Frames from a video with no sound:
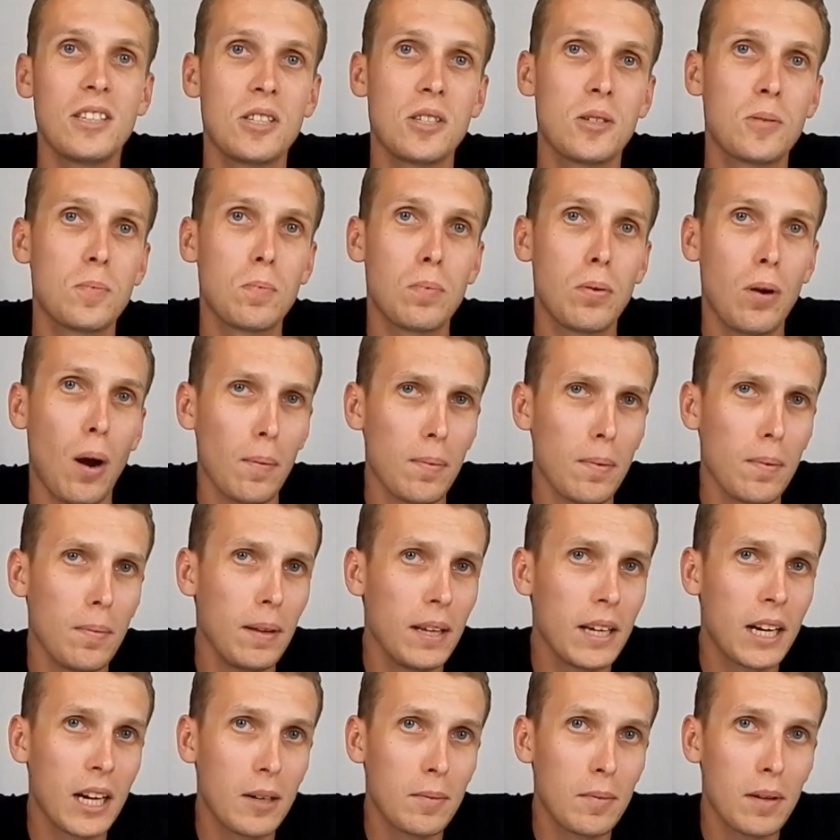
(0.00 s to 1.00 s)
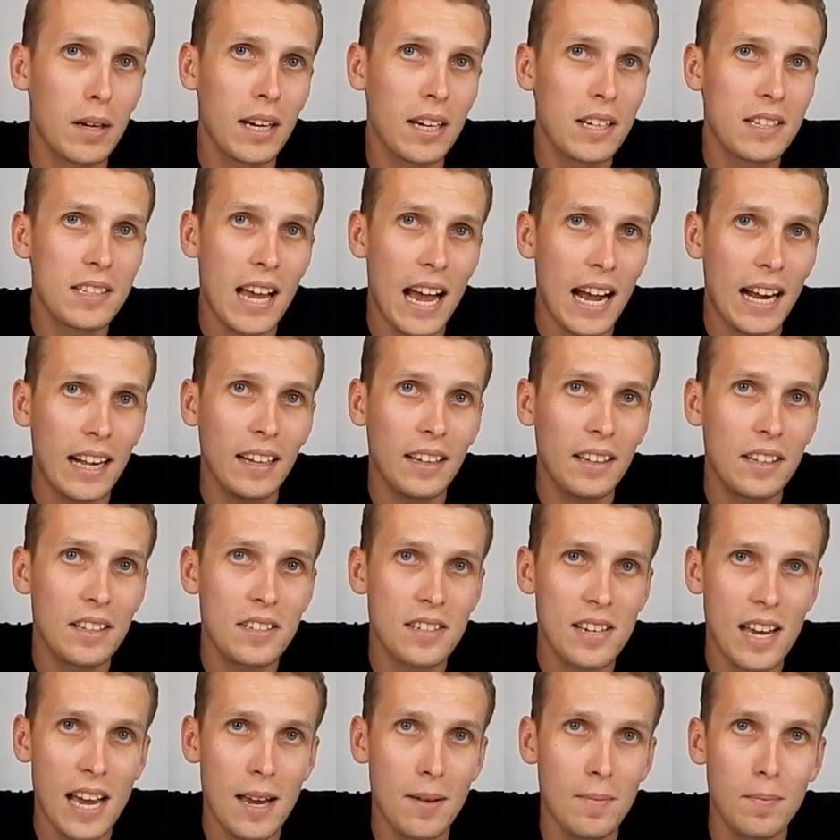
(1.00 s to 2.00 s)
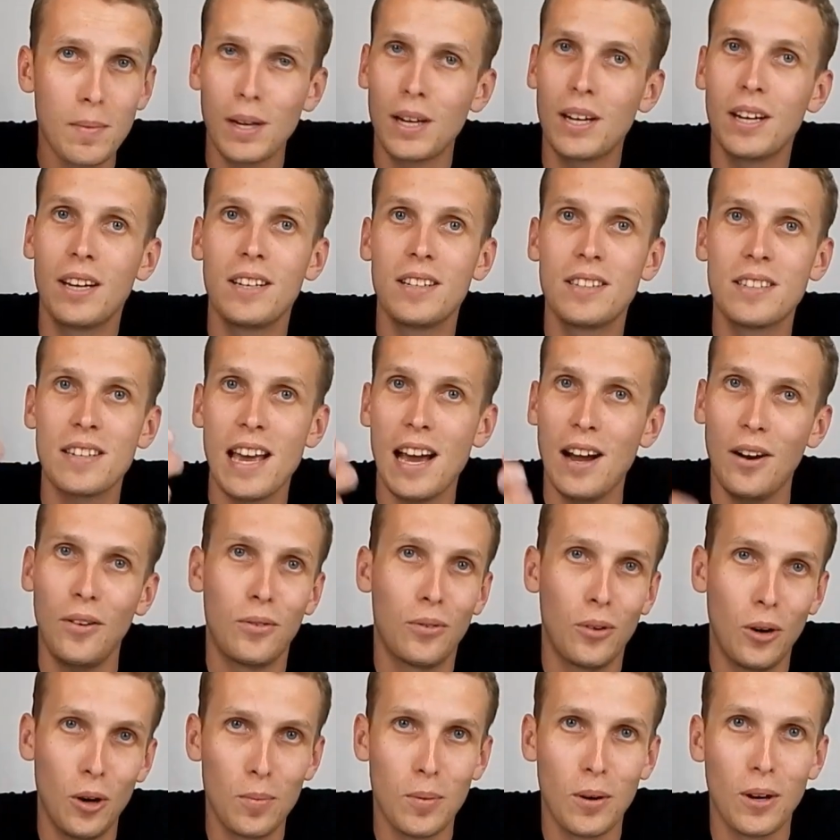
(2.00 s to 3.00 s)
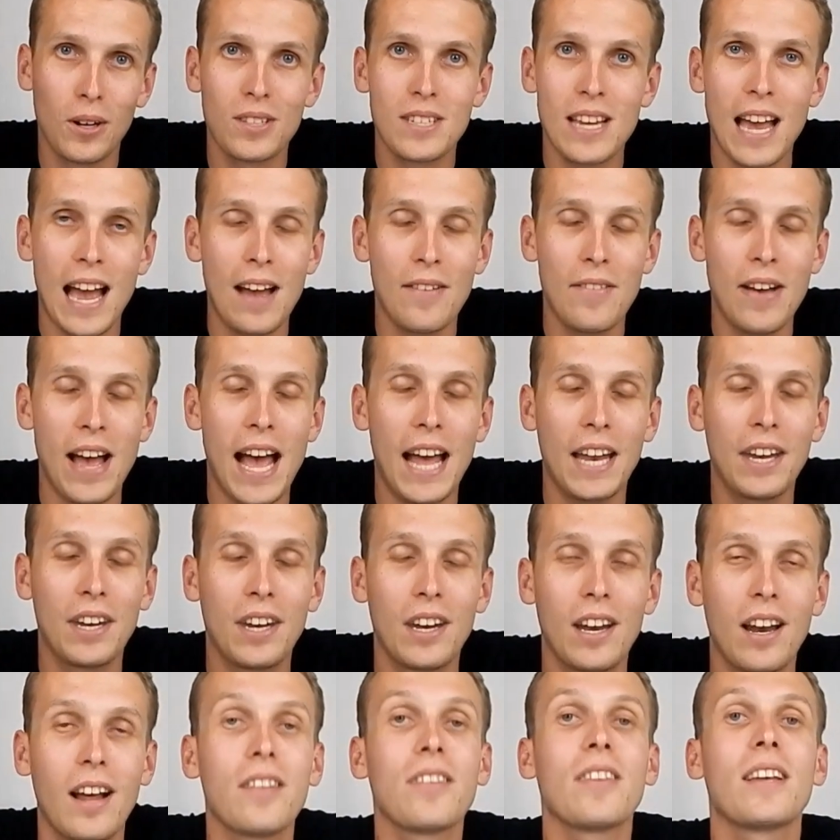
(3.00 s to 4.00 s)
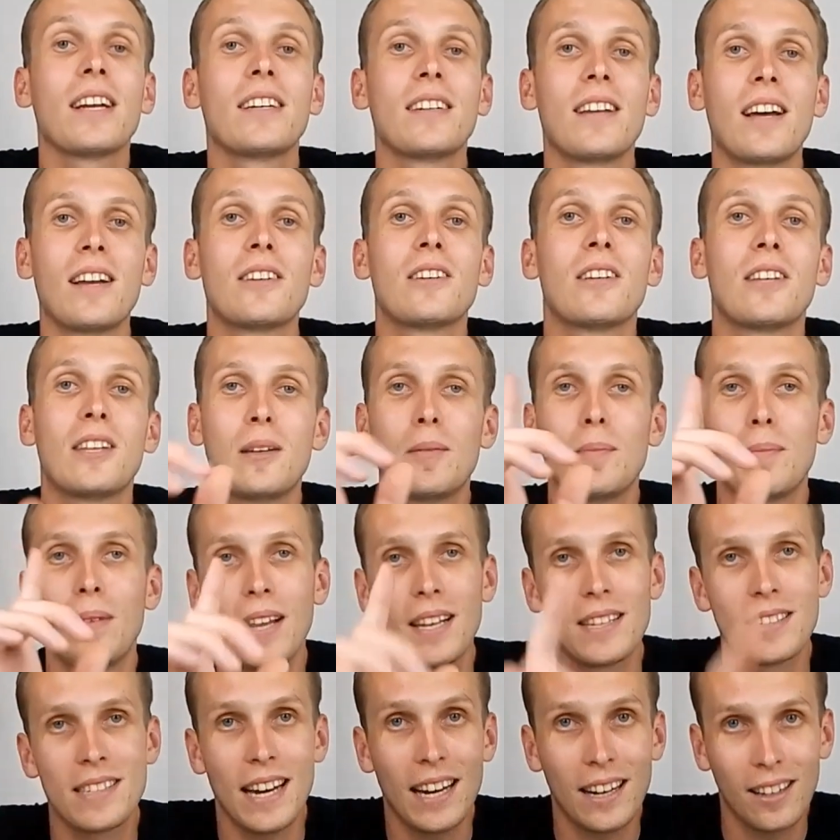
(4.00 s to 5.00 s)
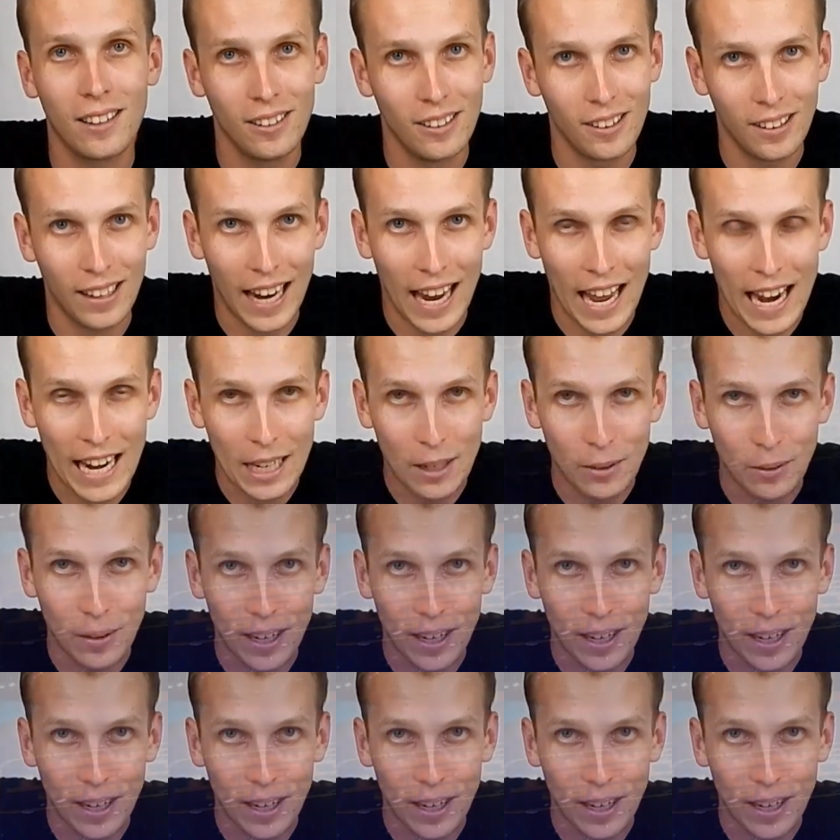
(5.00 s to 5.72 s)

This is probably going to be exactly the same because our robots have had nothing done to them, but let's take a look